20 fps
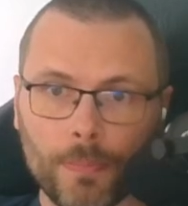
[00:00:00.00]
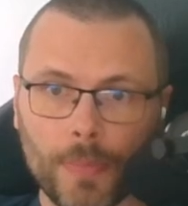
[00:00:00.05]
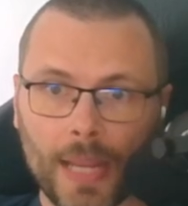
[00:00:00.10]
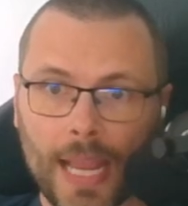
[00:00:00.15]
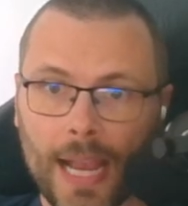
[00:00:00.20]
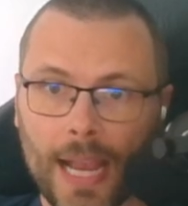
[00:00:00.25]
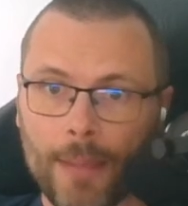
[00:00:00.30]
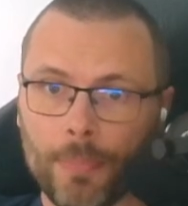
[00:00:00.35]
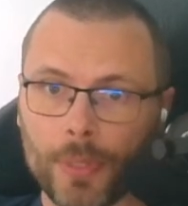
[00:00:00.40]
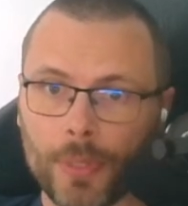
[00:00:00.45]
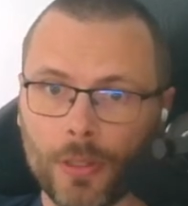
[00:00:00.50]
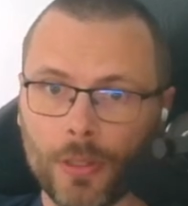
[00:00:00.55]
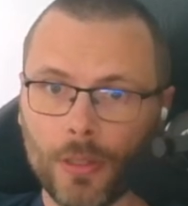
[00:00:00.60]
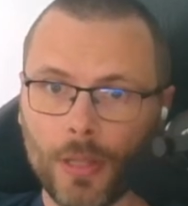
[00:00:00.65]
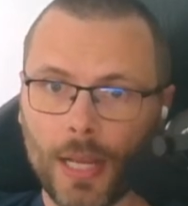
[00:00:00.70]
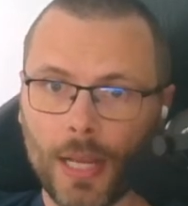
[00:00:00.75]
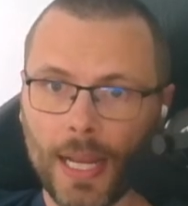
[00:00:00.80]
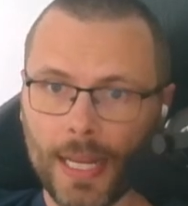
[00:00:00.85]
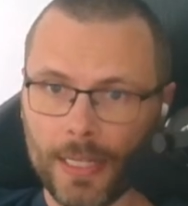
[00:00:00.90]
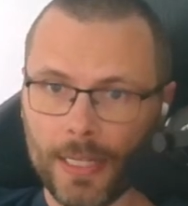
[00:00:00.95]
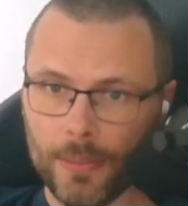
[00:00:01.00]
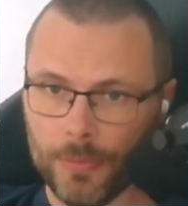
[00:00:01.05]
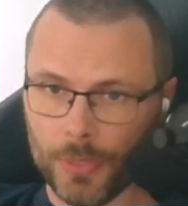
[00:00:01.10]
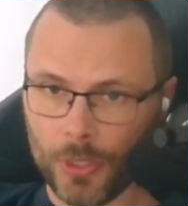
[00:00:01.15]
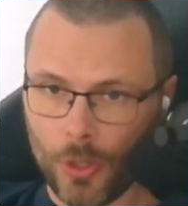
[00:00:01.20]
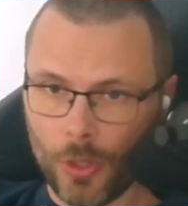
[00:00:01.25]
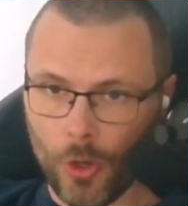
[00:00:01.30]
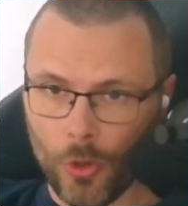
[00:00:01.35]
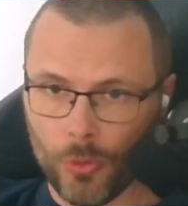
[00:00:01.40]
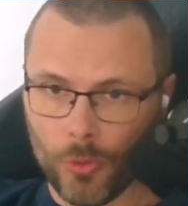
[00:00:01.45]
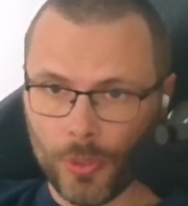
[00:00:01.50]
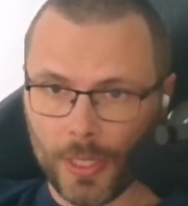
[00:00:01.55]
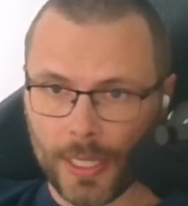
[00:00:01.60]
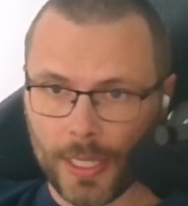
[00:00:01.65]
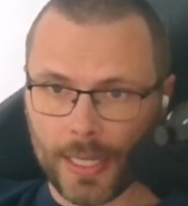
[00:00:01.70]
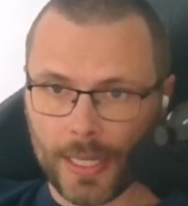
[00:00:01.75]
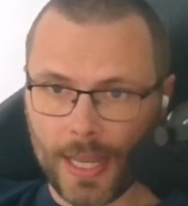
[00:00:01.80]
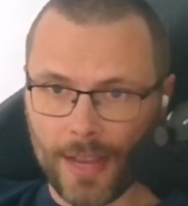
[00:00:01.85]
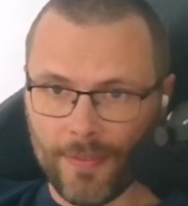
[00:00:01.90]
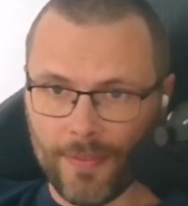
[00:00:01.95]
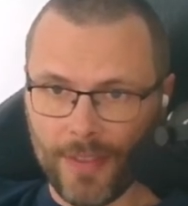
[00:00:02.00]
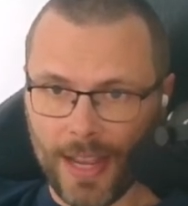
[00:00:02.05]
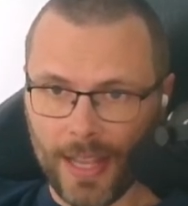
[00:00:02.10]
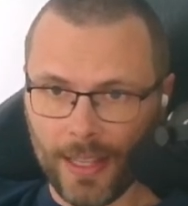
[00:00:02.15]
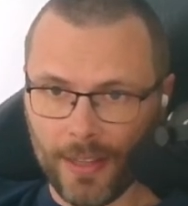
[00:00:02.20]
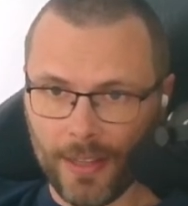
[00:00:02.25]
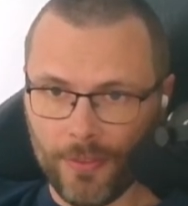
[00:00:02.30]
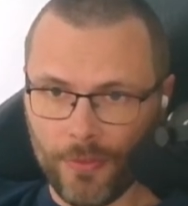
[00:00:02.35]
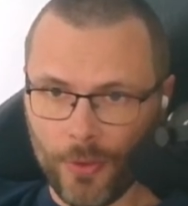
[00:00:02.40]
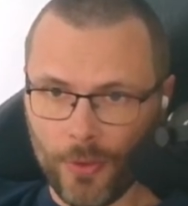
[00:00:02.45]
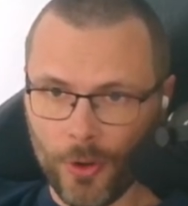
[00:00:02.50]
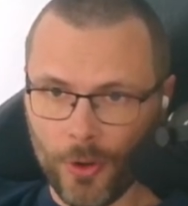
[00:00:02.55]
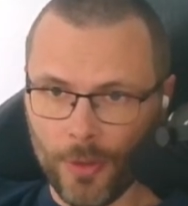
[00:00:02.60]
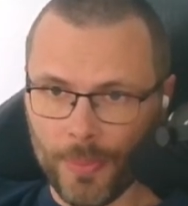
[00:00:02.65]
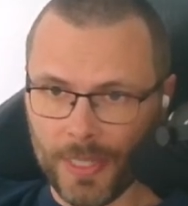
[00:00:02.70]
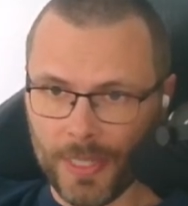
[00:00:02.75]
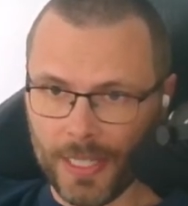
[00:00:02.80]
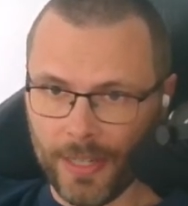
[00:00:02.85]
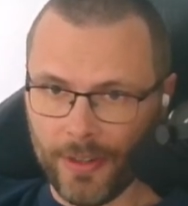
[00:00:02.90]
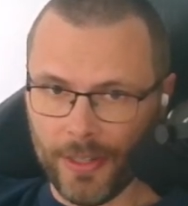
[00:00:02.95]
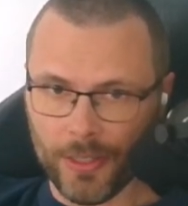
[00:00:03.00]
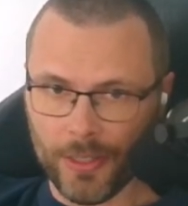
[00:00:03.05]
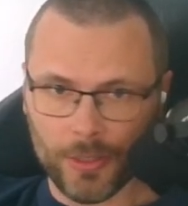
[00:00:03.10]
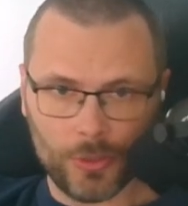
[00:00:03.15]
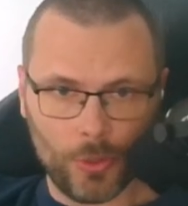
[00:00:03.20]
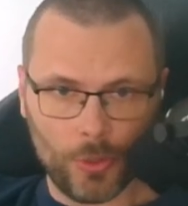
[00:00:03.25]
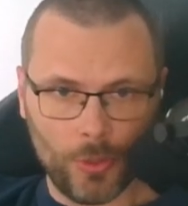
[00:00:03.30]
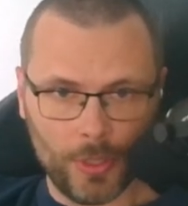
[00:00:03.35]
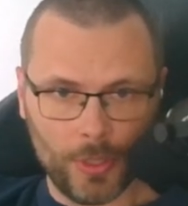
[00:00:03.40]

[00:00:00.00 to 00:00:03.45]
Capital items only, not valid for materials or